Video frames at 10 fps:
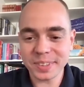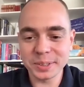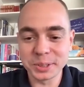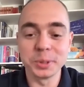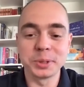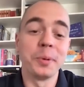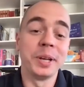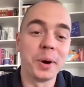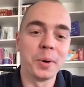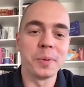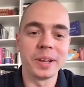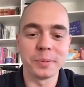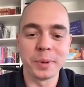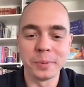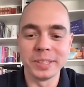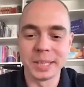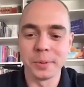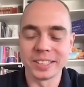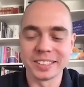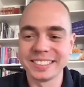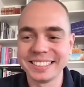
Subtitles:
So we know when we see one.